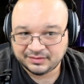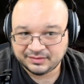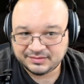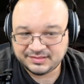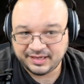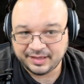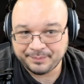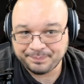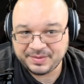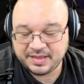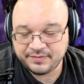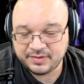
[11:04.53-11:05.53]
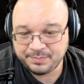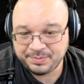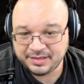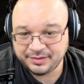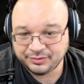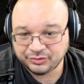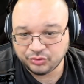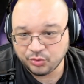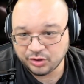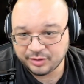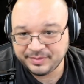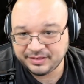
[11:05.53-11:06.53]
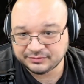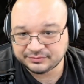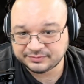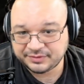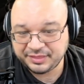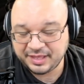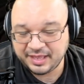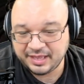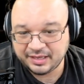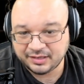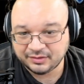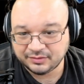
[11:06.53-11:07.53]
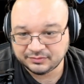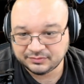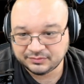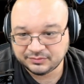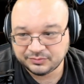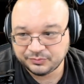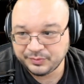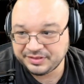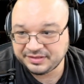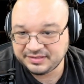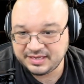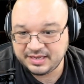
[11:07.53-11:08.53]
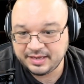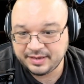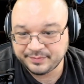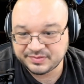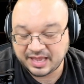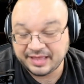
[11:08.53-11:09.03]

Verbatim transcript: It's like a PvP tournament thing with teams.